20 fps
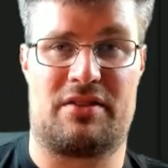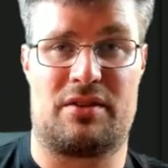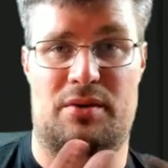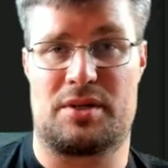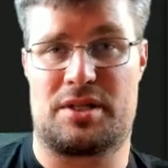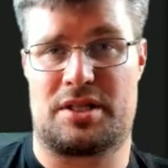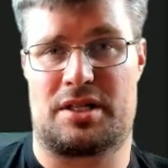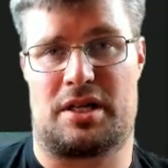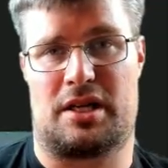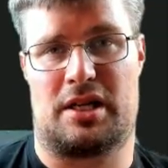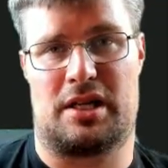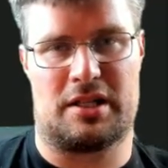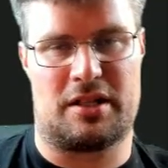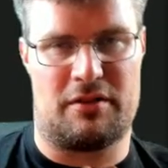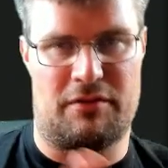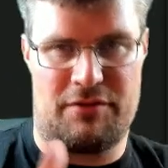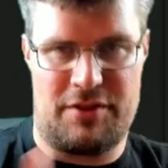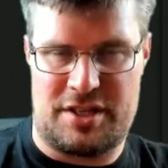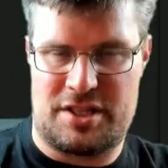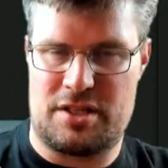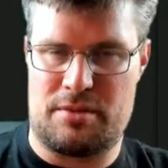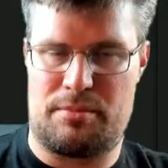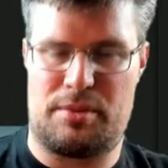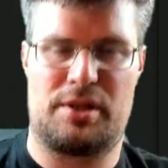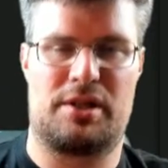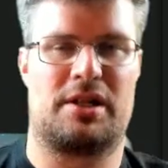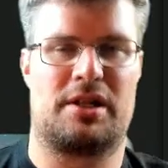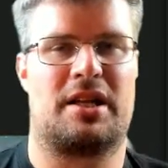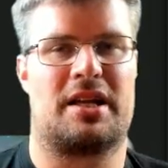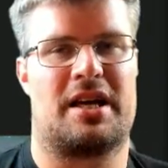the result
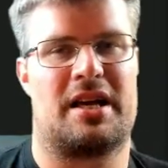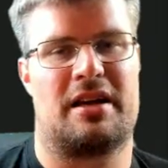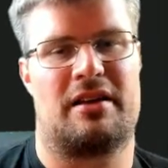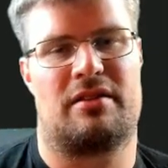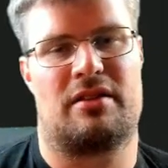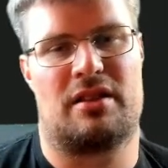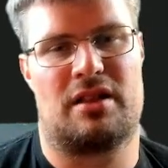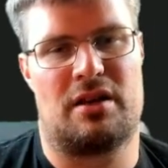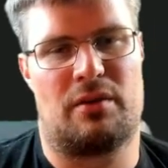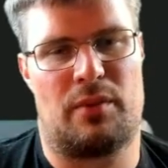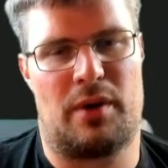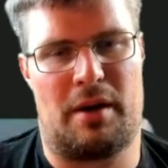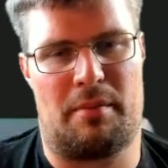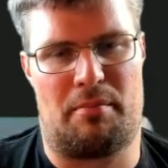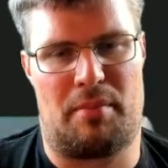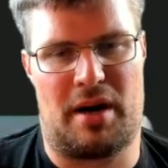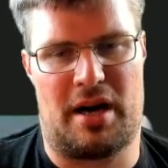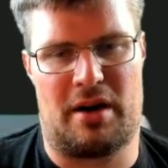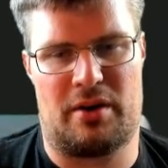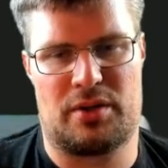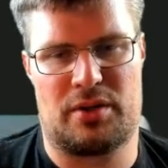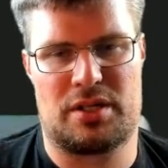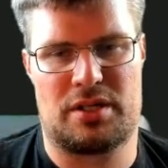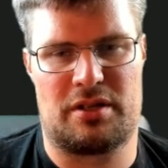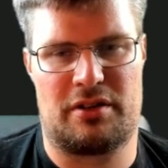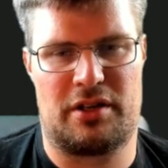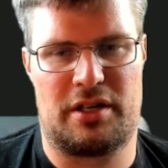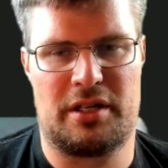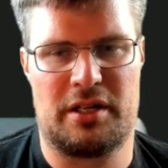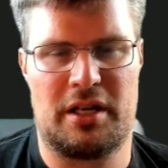visible in the web
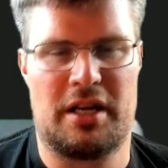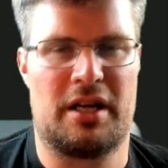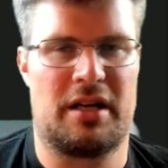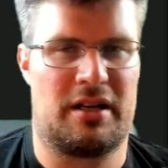browser,